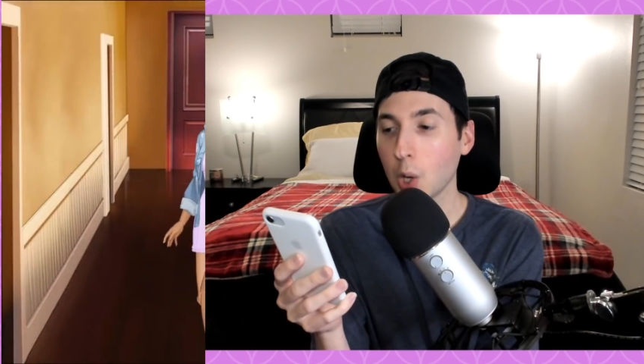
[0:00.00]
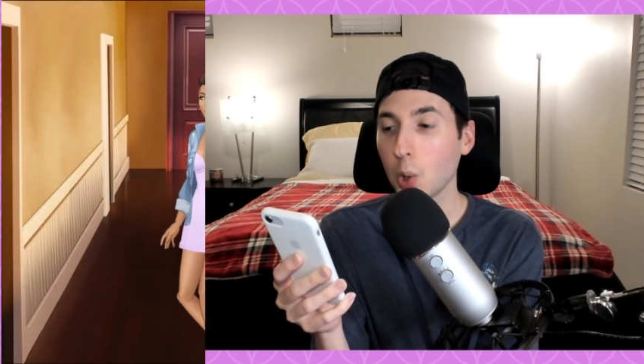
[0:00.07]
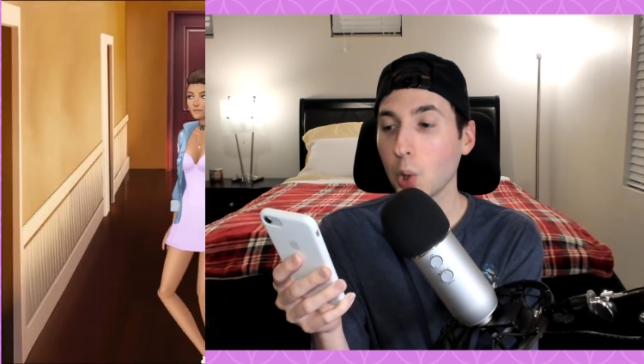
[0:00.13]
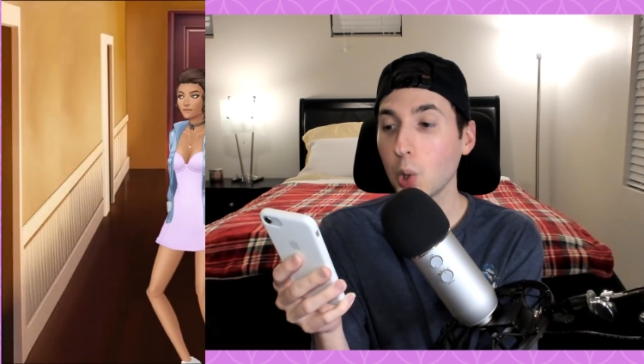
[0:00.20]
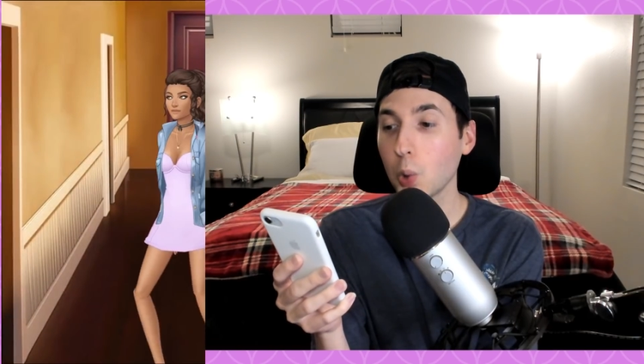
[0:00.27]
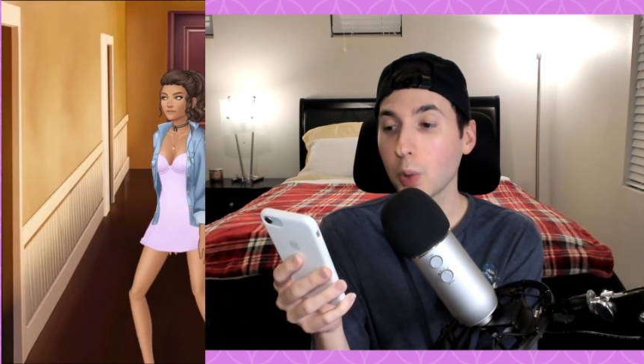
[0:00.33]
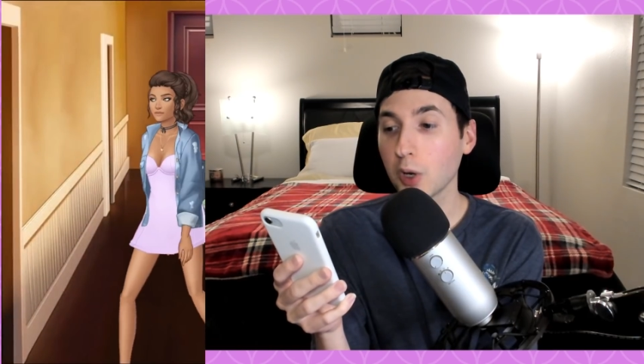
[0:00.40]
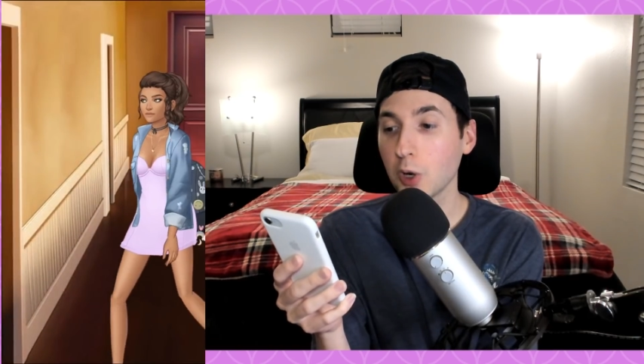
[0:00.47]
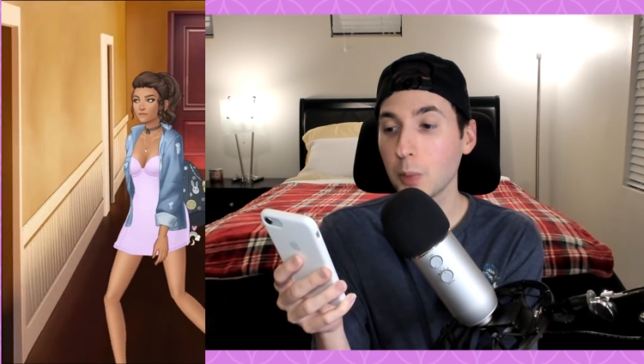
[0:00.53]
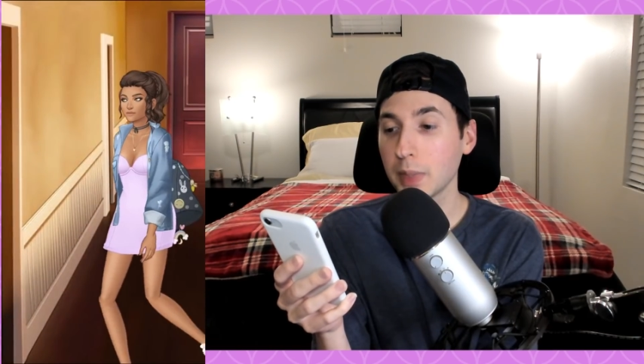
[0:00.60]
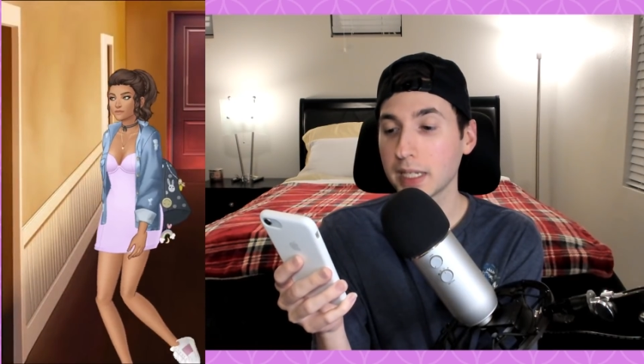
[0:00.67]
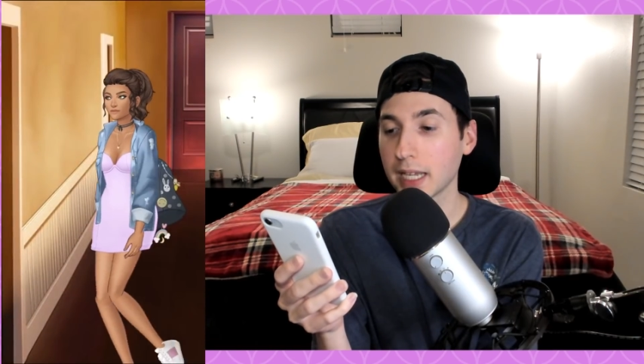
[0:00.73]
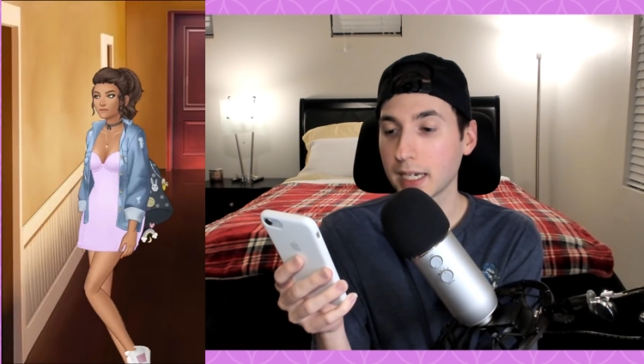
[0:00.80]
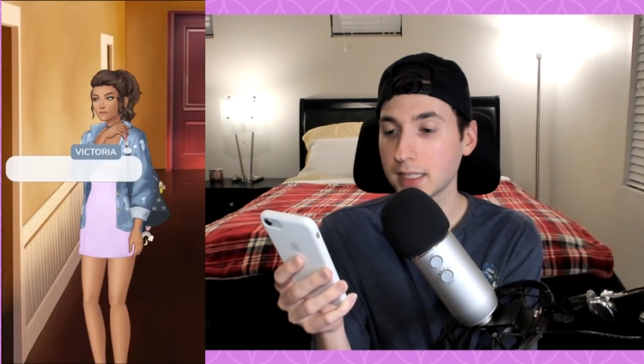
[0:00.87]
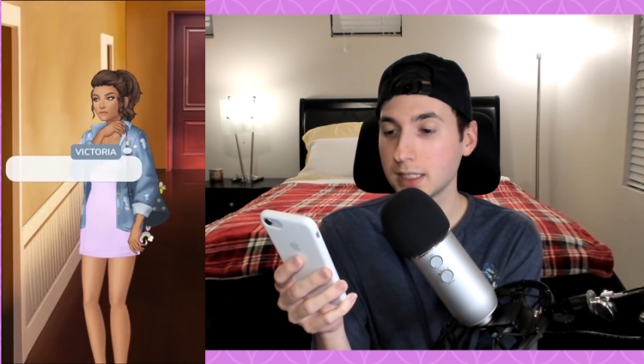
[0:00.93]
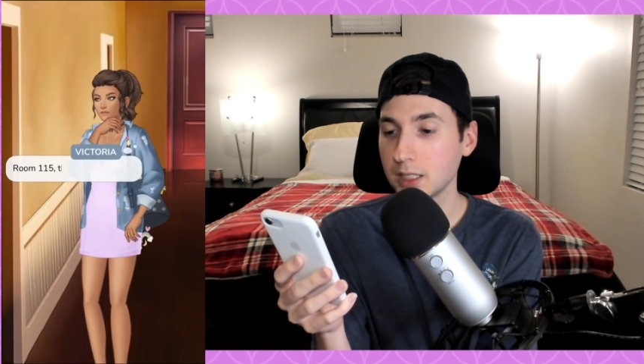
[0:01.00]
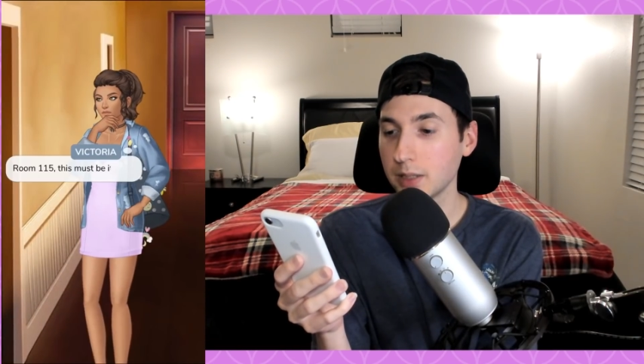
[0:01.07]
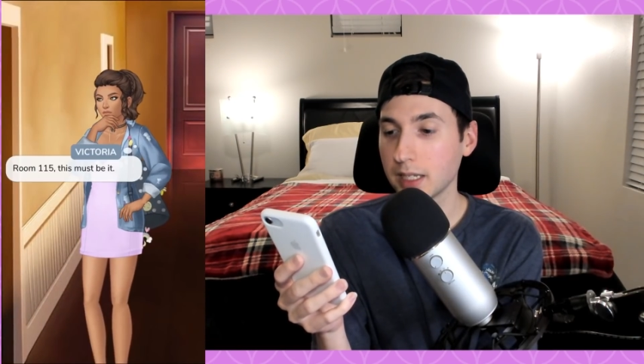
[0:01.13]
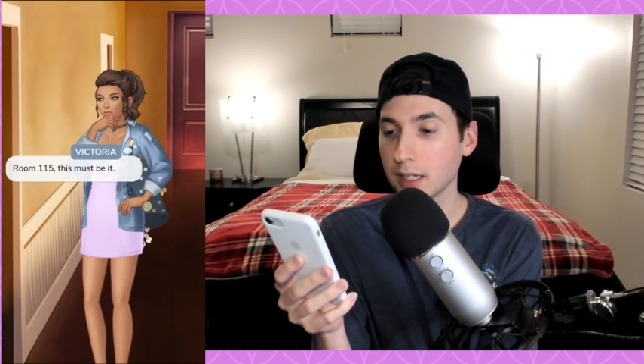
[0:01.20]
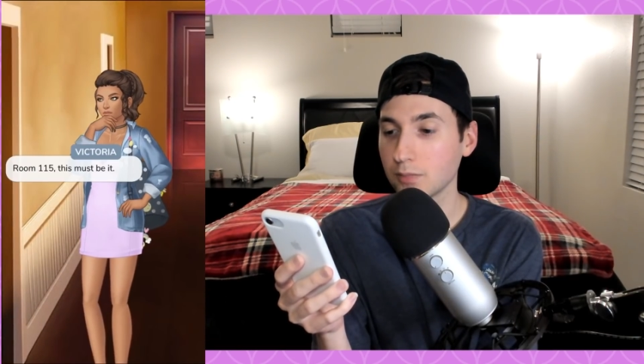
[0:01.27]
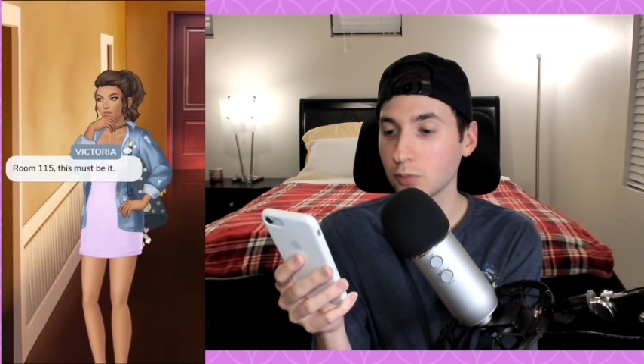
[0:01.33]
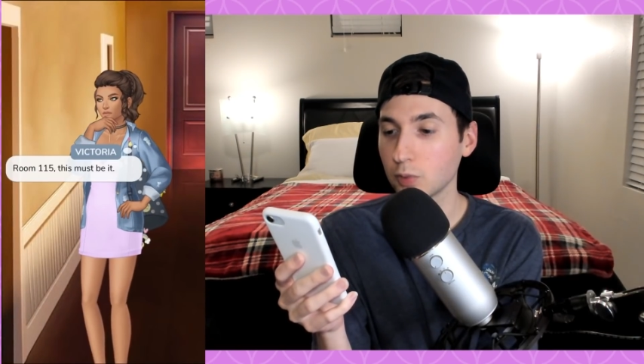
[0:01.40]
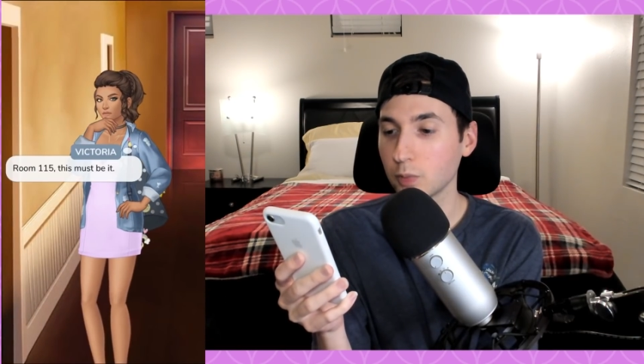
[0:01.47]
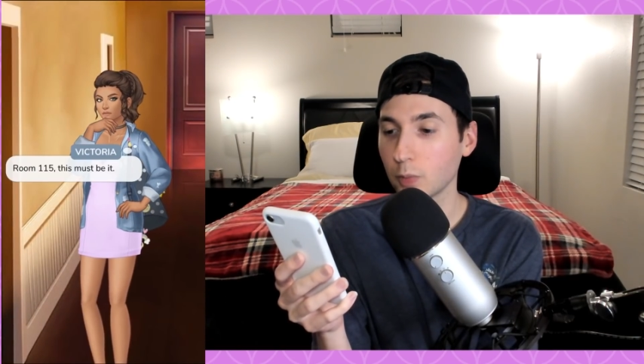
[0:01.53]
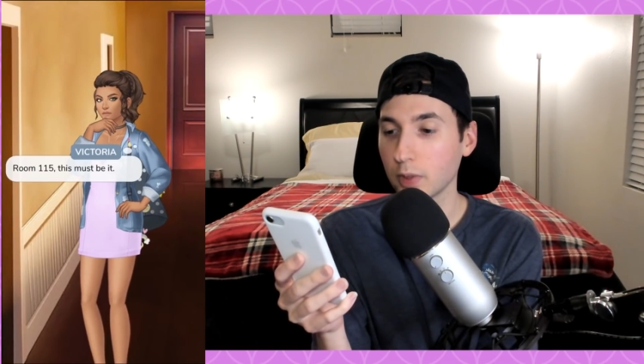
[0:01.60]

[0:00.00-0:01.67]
Oh, we're going to be next to him. Room